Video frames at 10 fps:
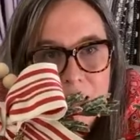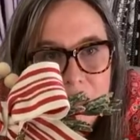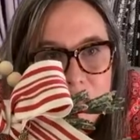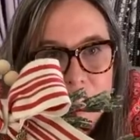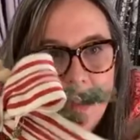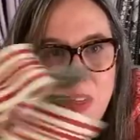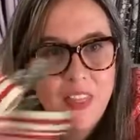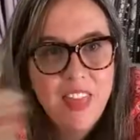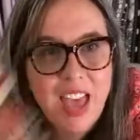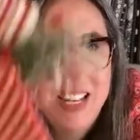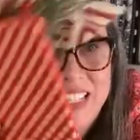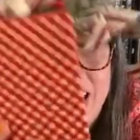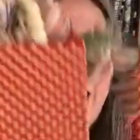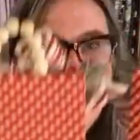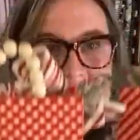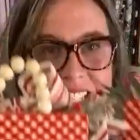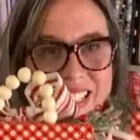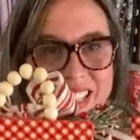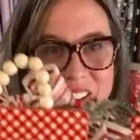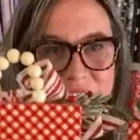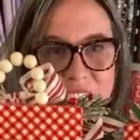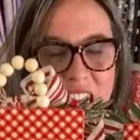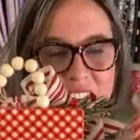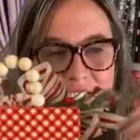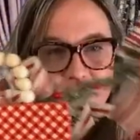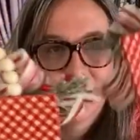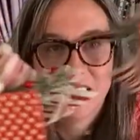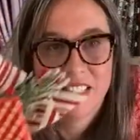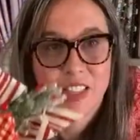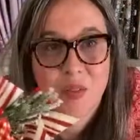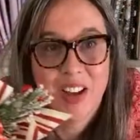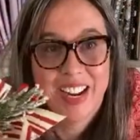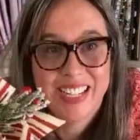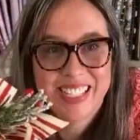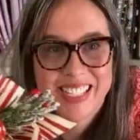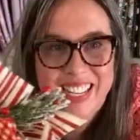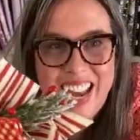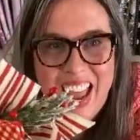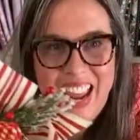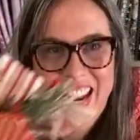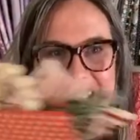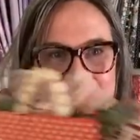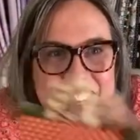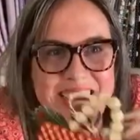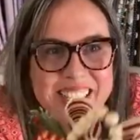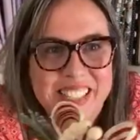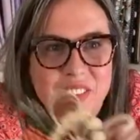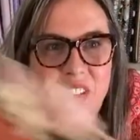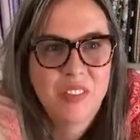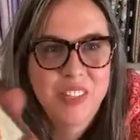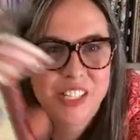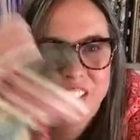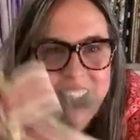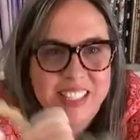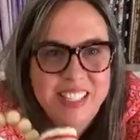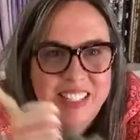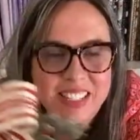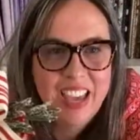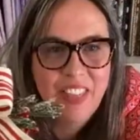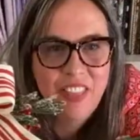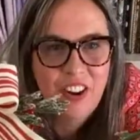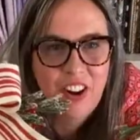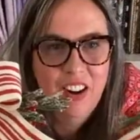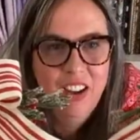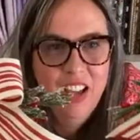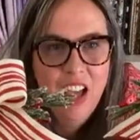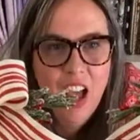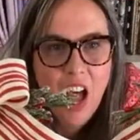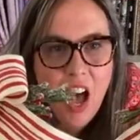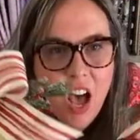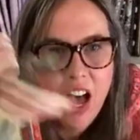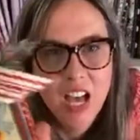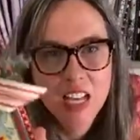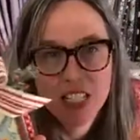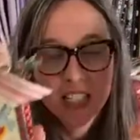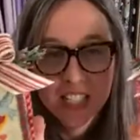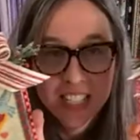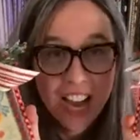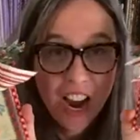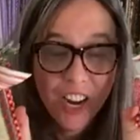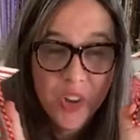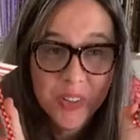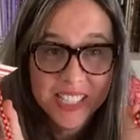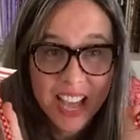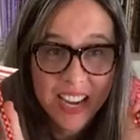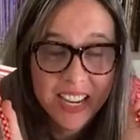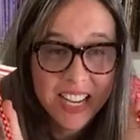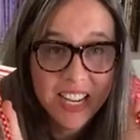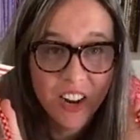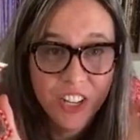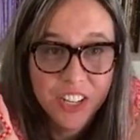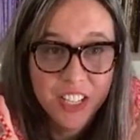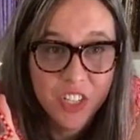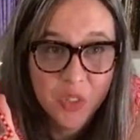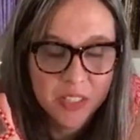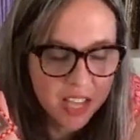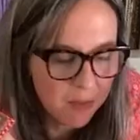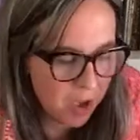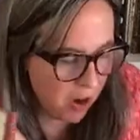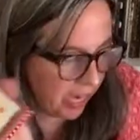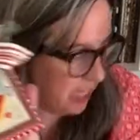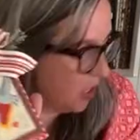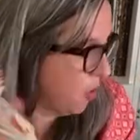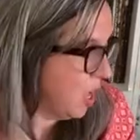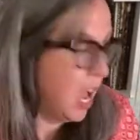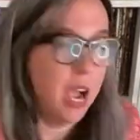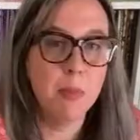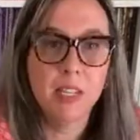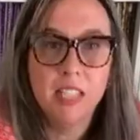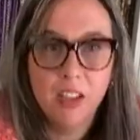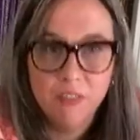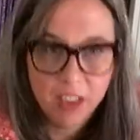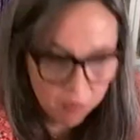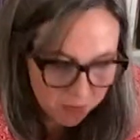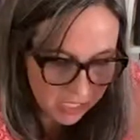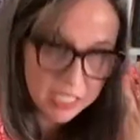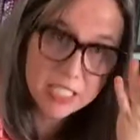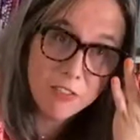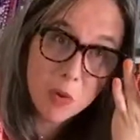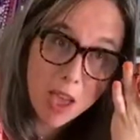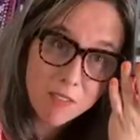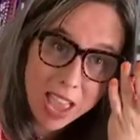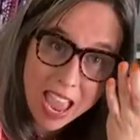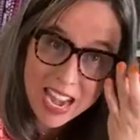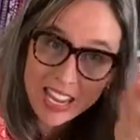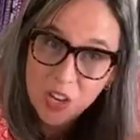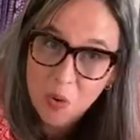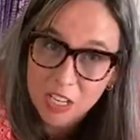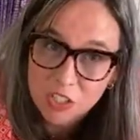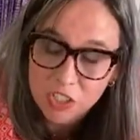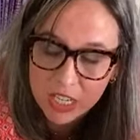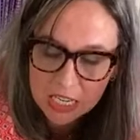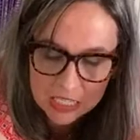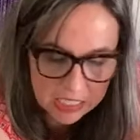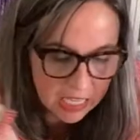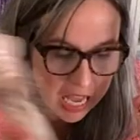So that's it, friends. So this is the one I did today, and this is the one we just did together. Are you excited? Are you gonna do some? All right, so I'm gonna take 5 minutes. If you have any questions,